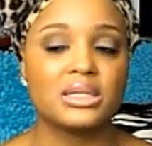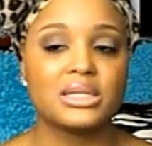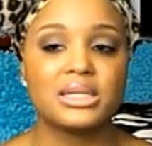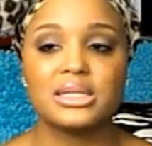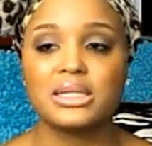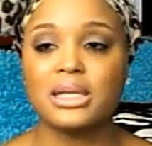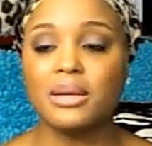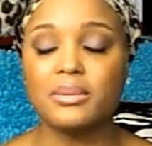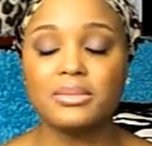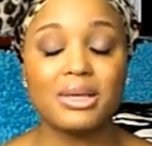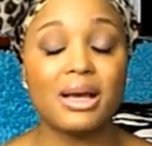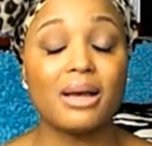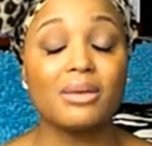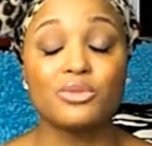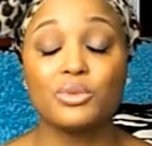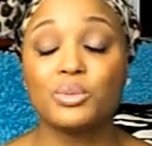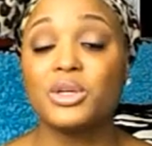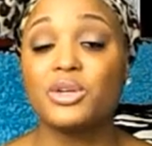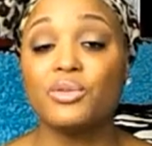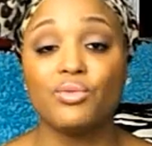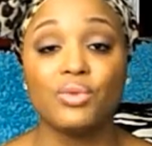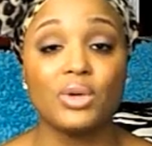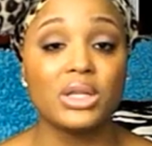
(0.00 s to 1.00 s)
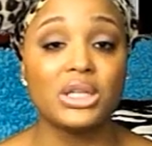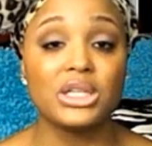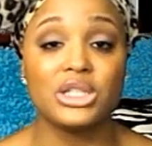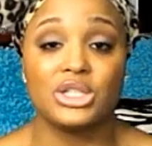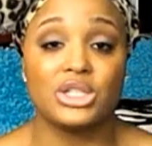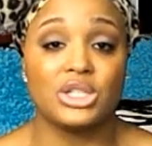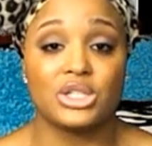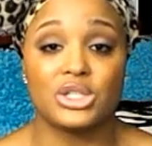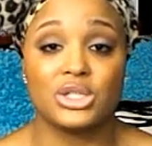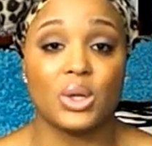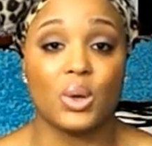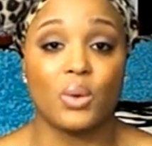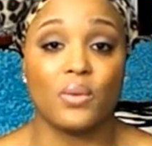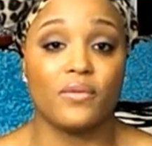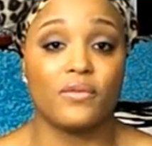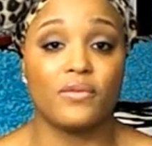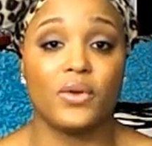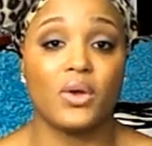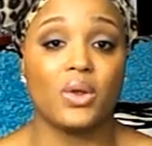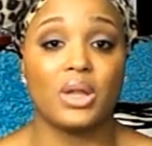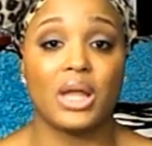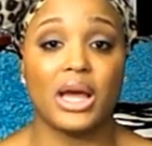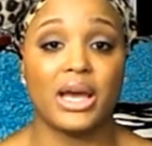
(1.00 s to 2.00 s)
sometimes we really just don't
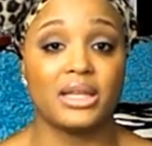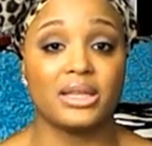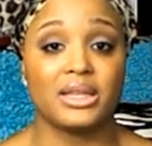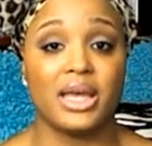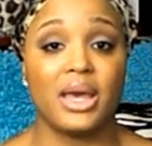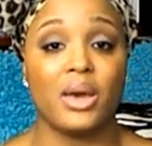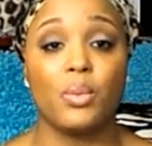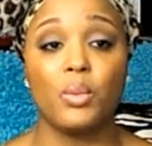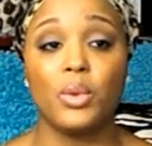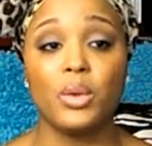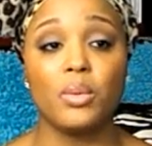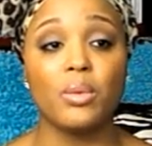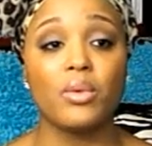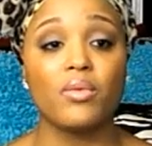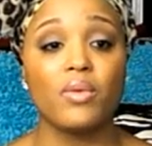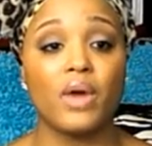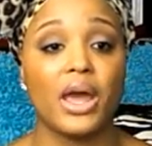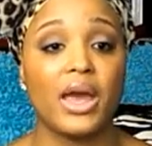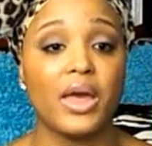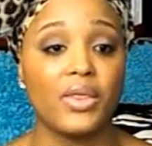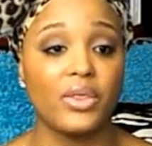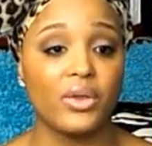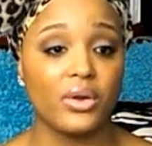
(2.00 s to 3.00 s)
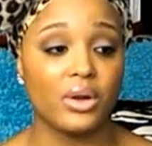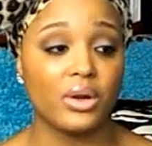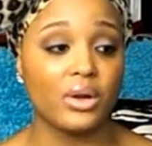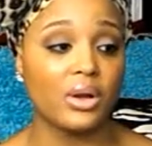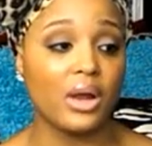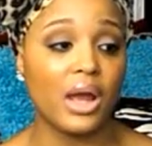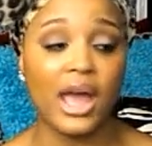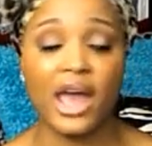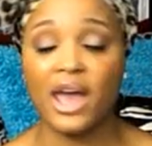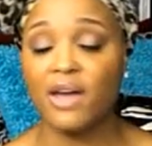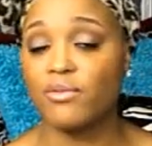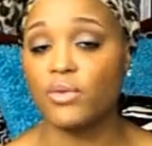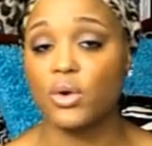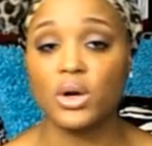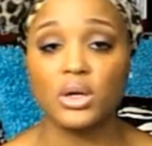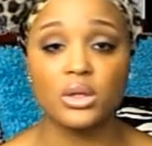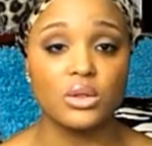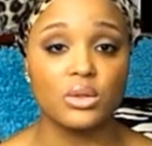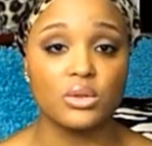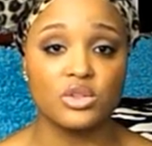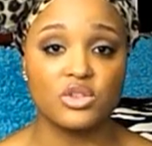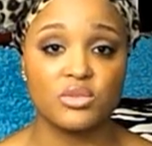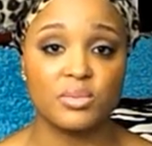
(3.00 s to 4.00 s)
feel like that. We would rather have
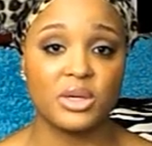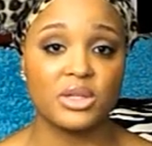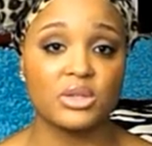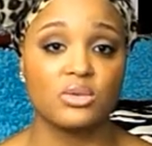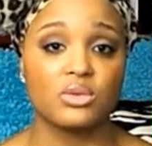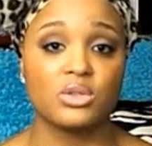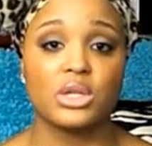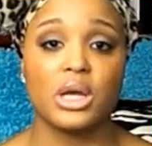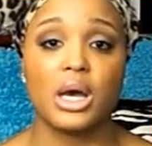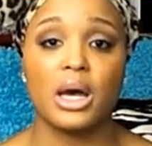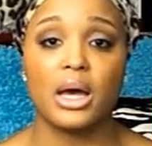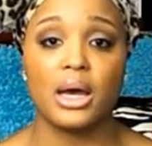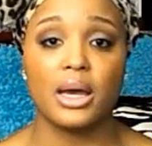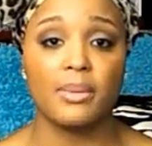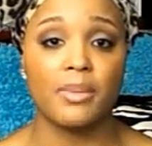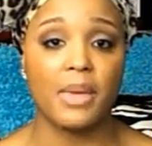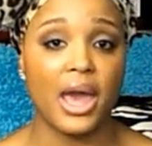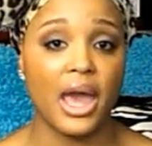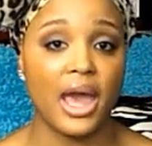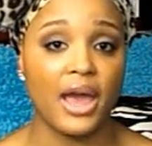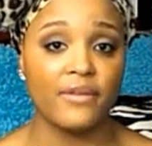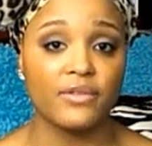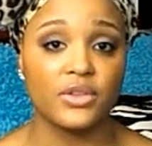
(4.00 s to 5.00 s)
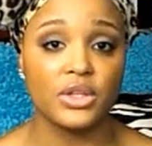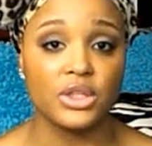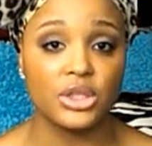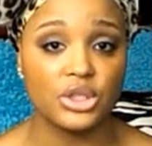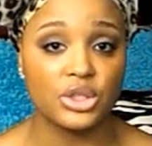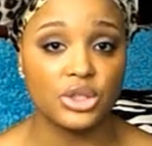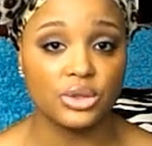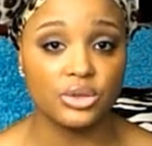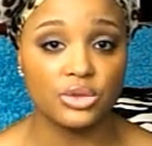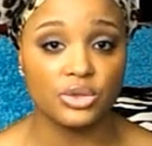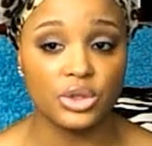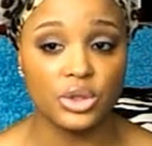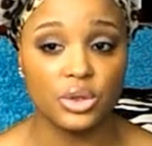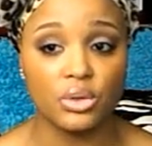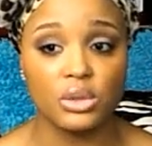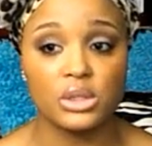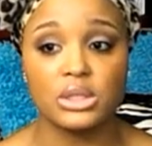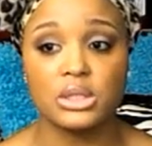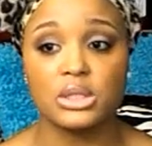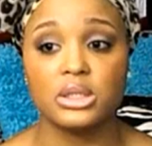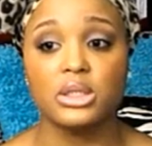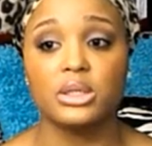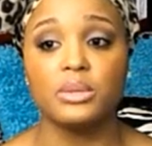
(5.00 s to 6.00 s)
our little special time after the children go
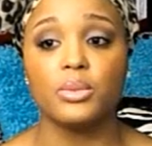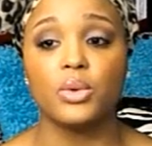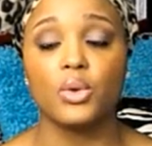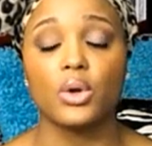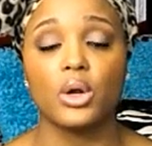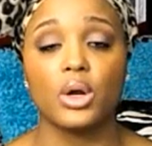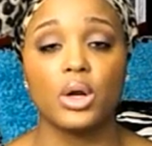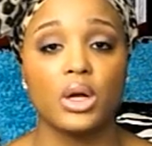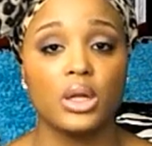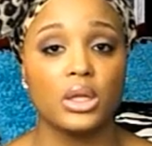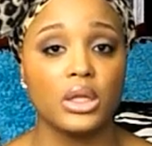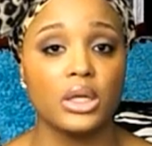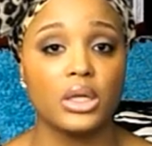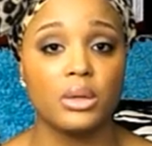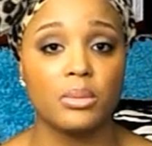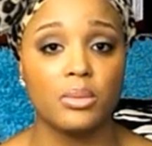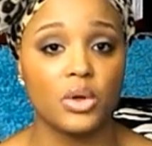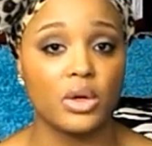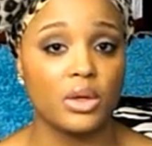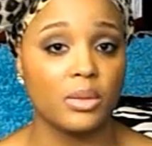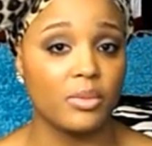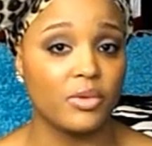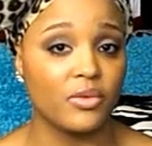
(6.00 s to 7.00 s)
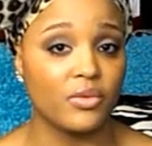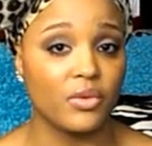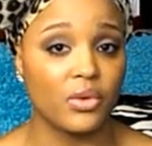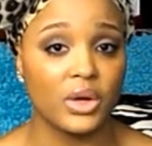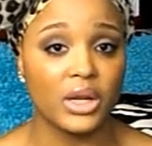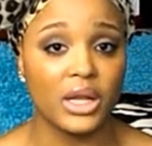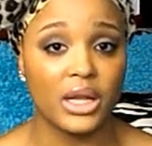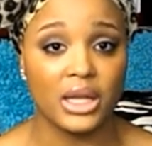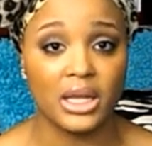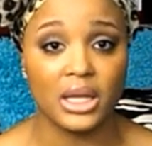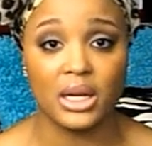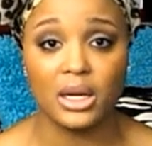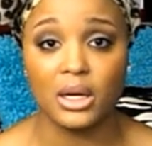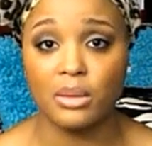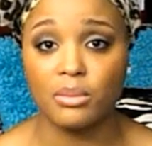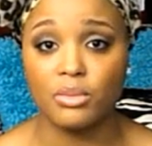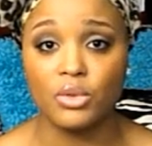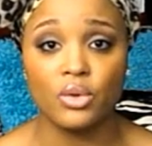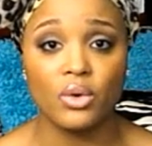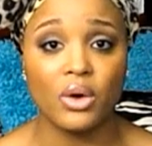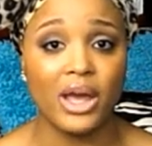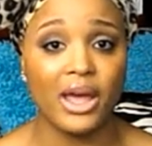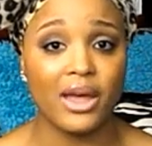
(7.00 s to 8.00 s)
to sleep or early in the morning before they get
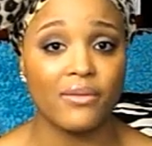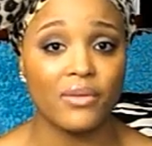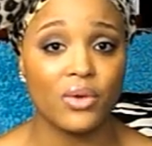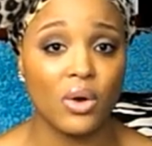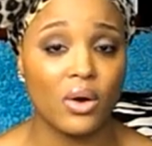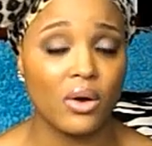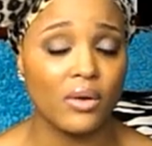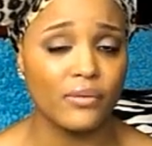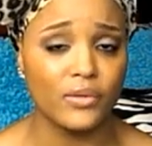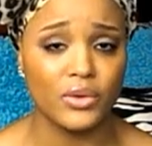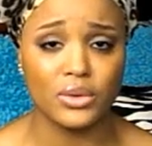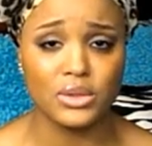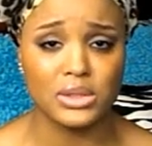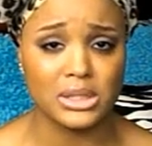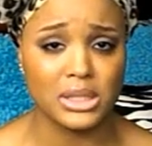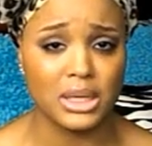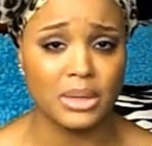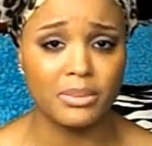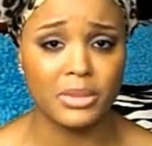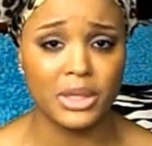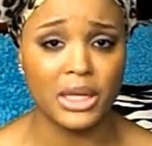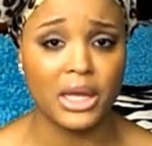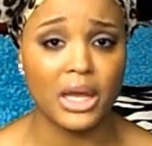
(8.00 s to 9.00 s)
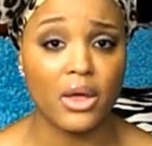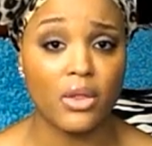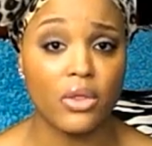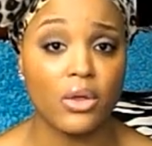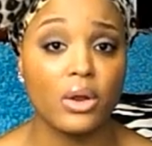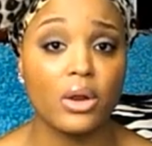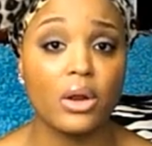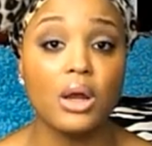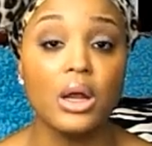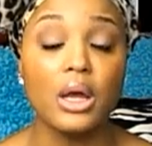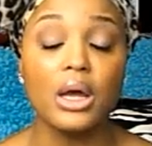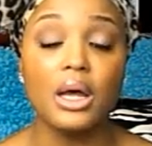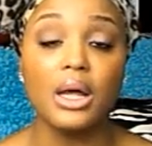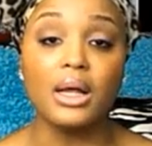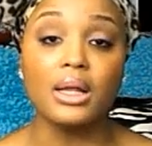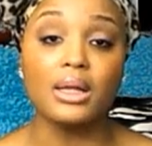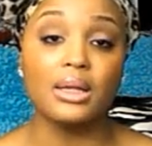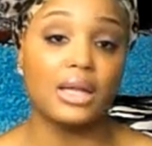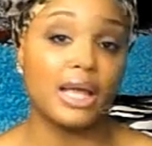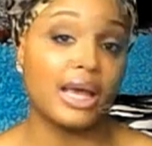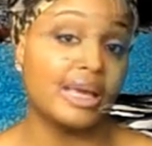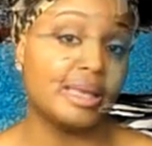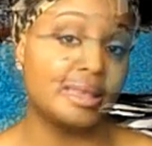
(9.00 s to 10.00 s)
up, you know, have coffee or something together.
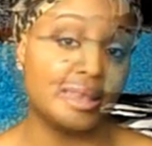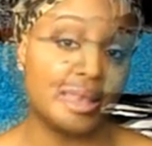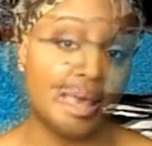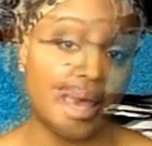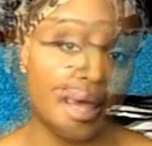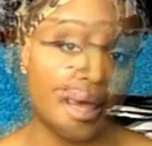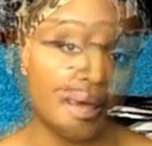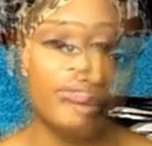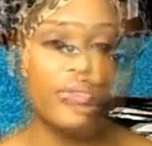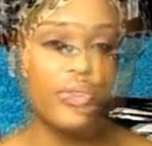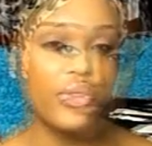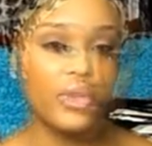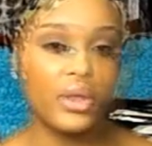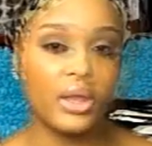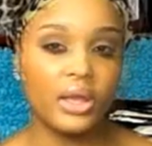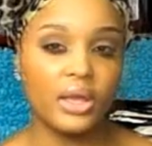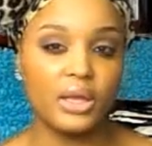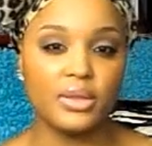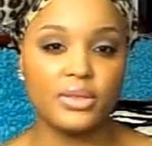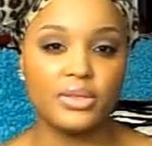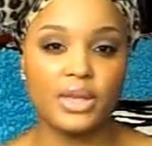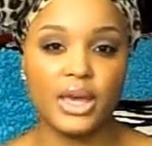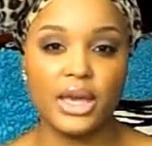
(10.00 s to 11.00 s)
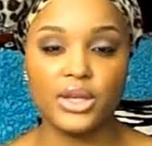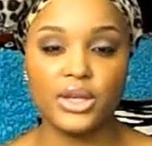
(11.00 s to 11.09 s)
Like another that. thing